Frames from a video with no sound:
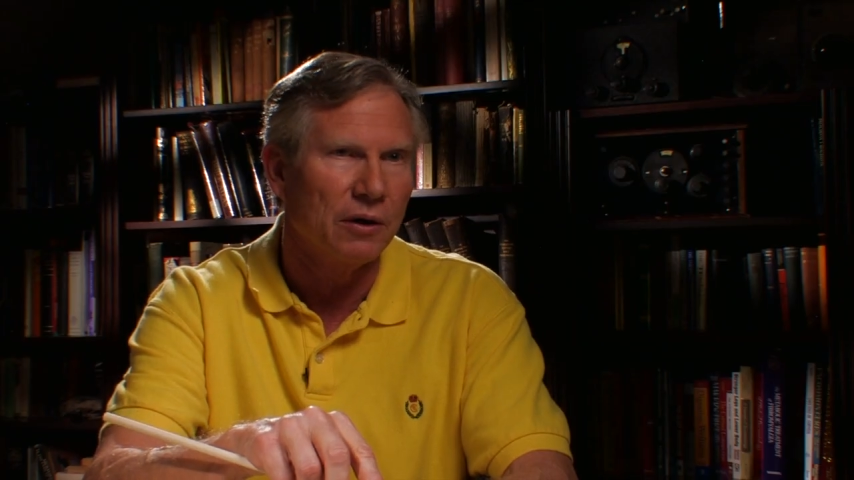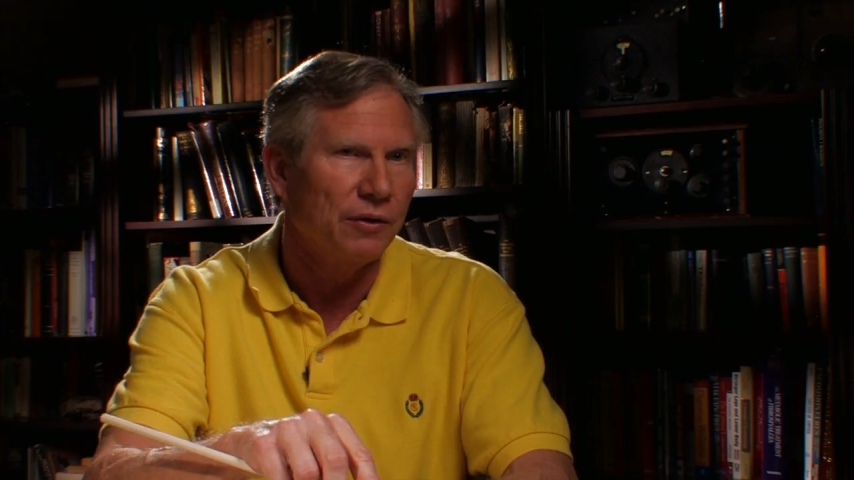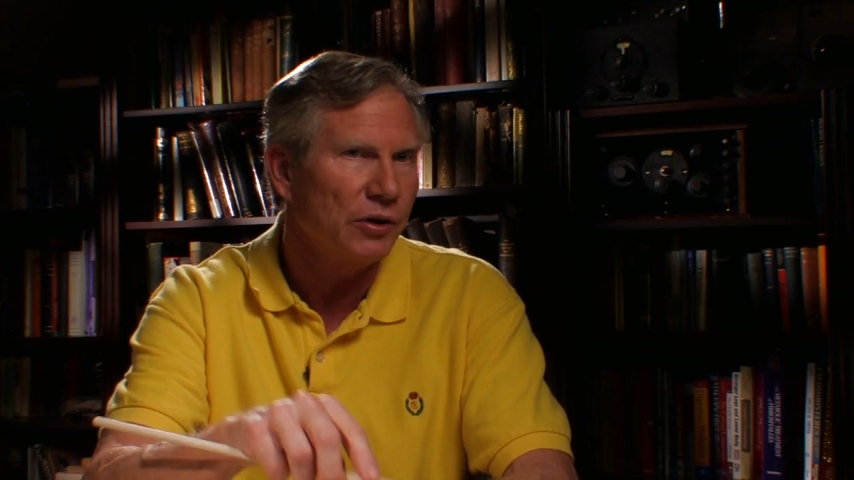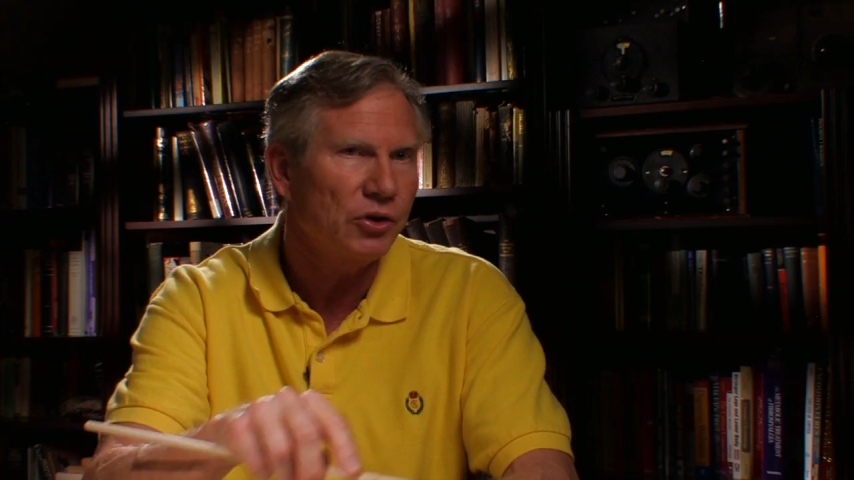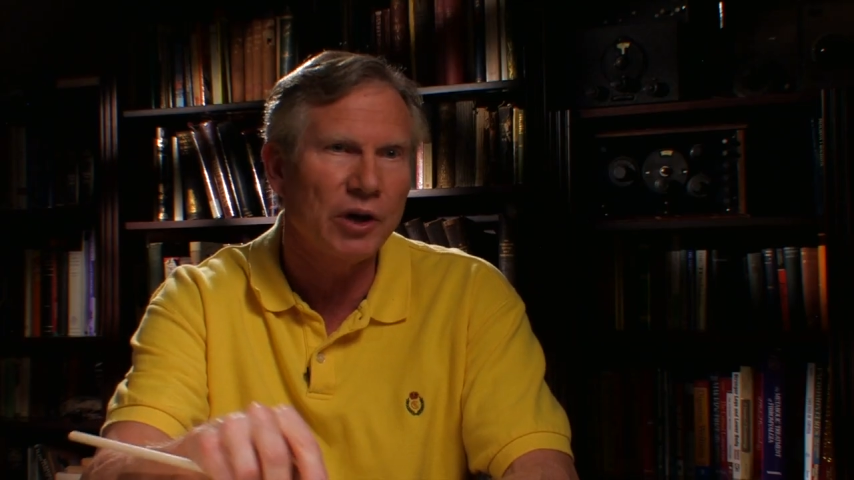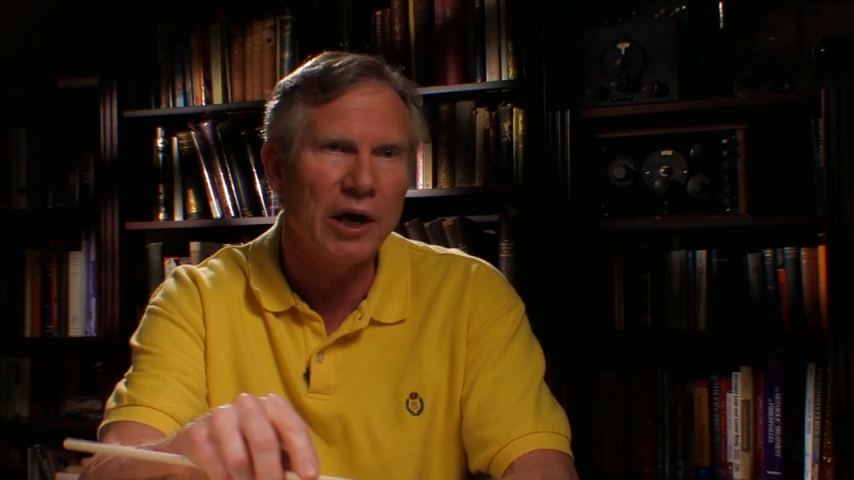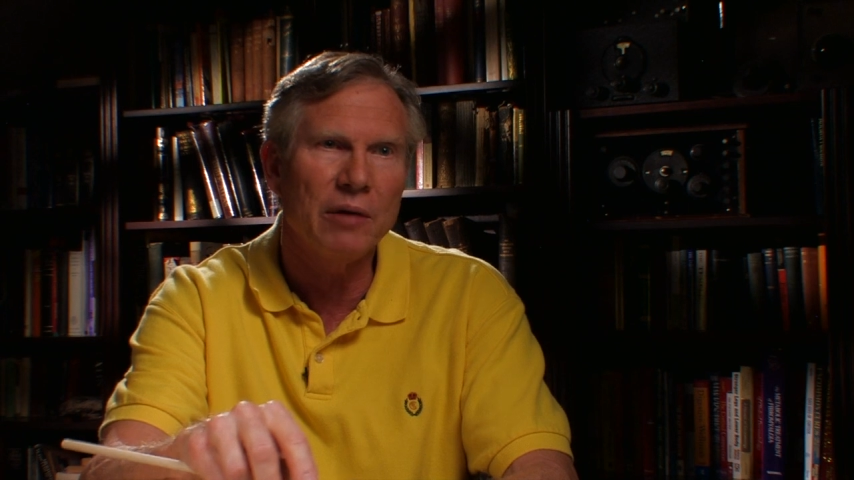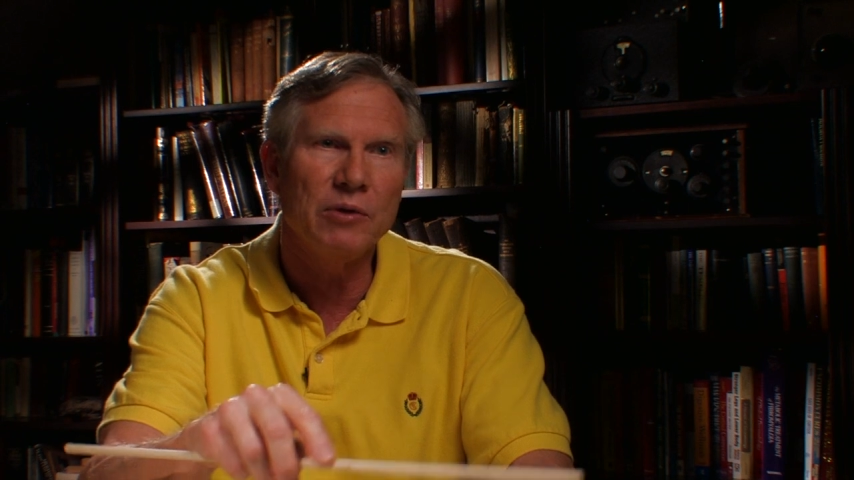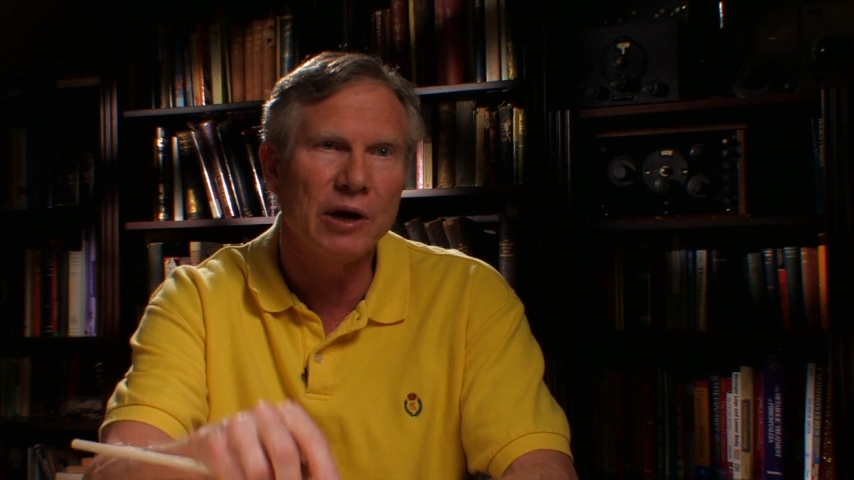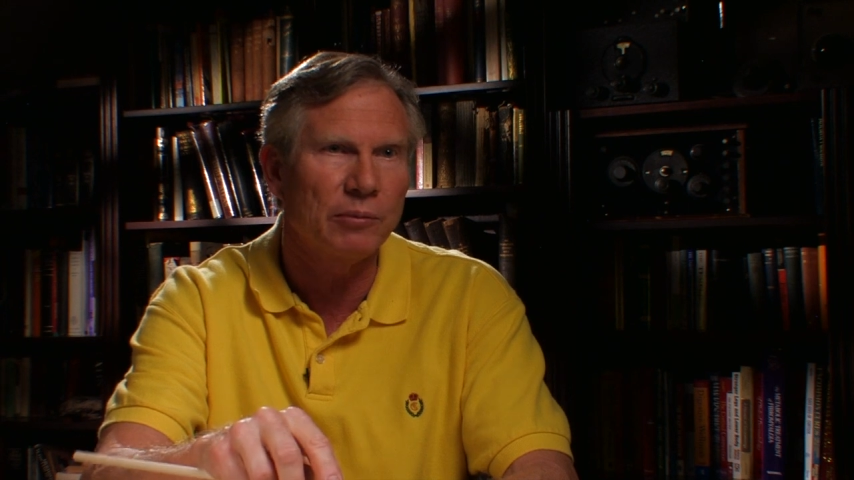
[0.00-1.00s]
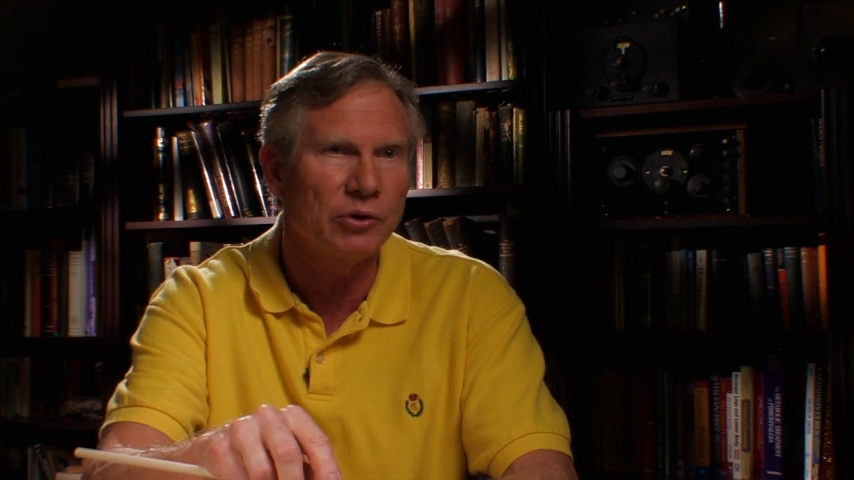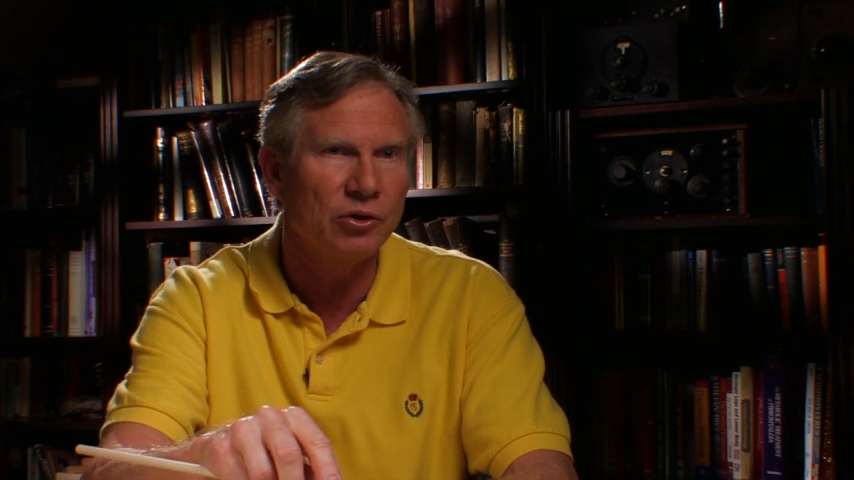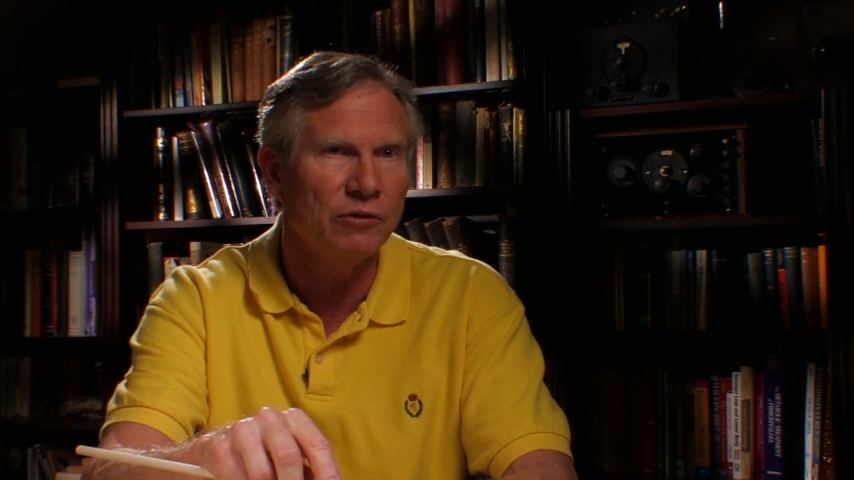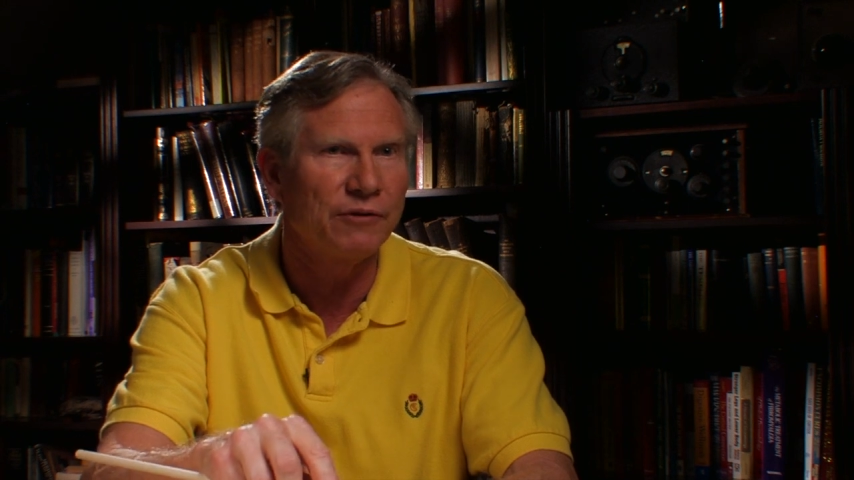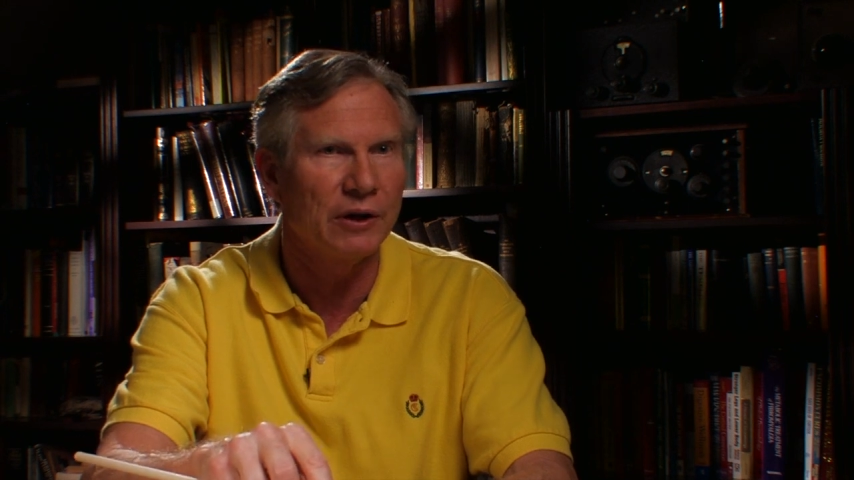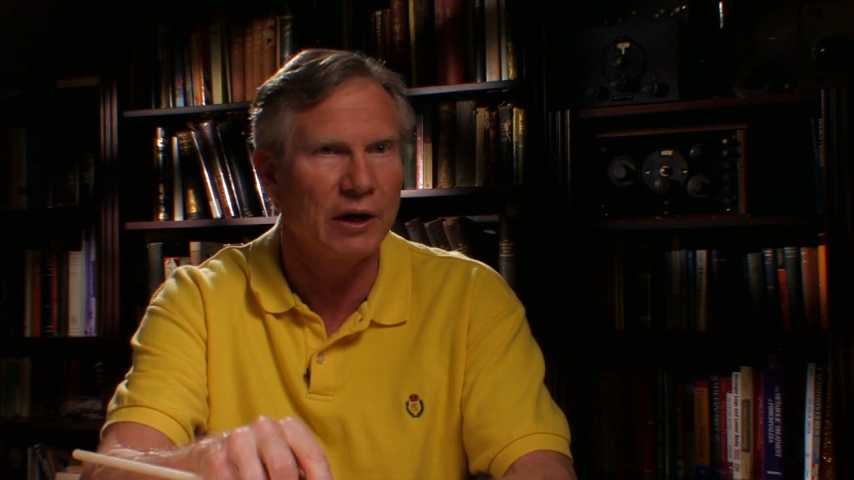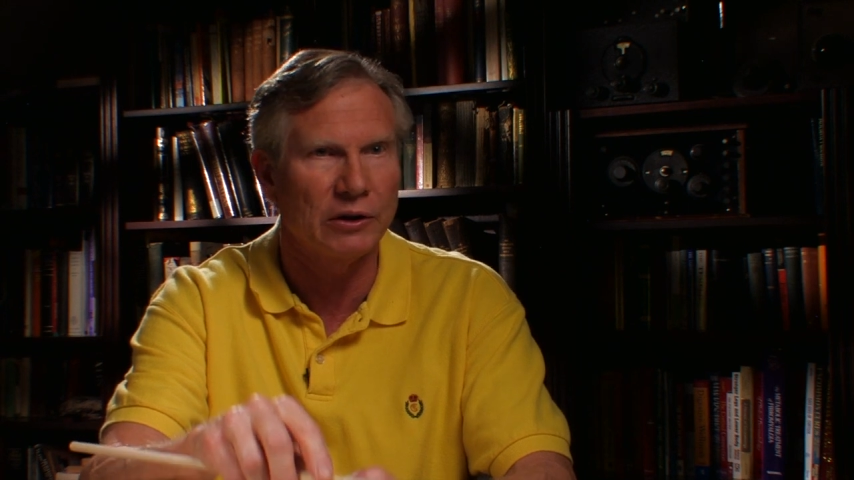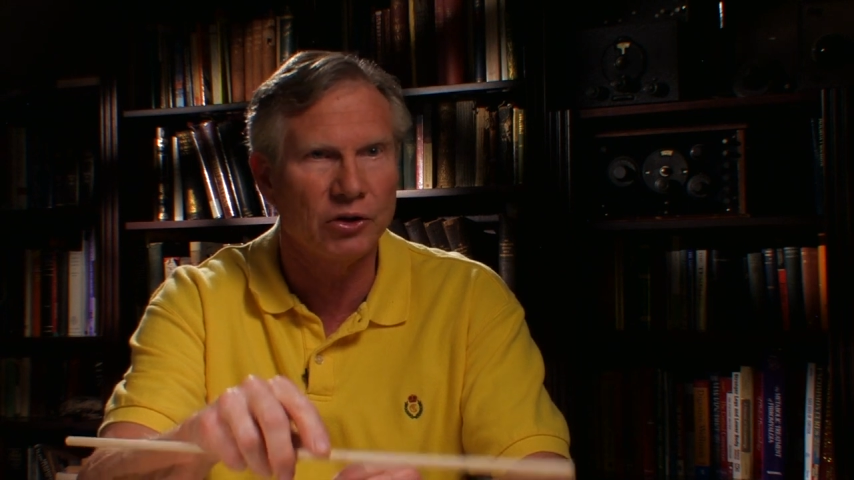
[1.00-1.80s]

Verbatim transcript: This same Yam Suf cannot